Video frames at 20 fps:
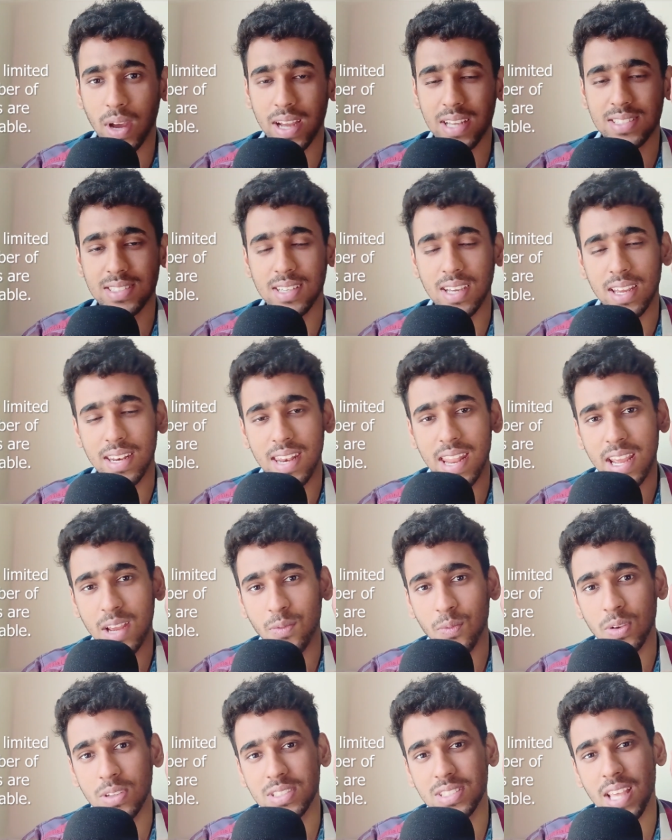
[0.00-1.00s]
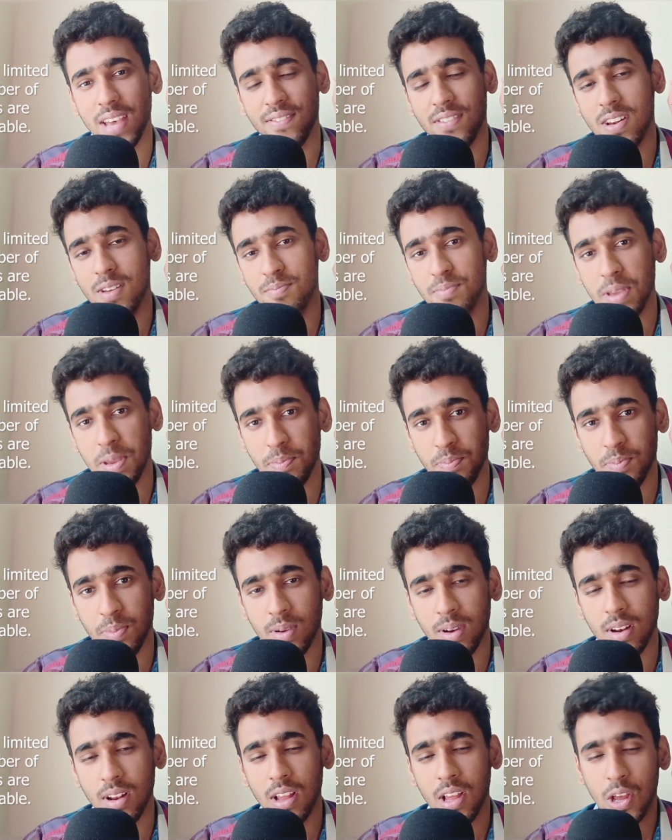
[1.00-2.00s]
guys connect with several
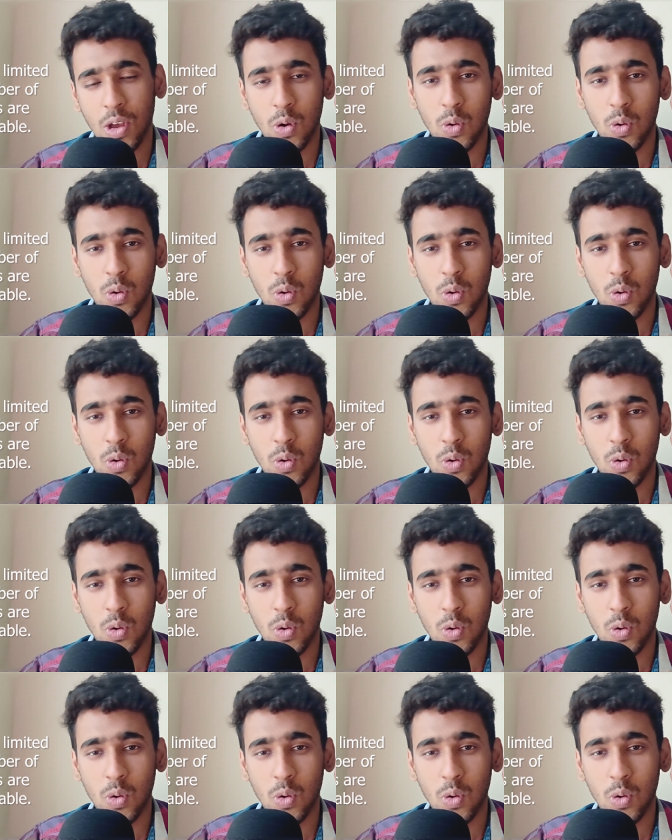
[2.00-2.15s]
people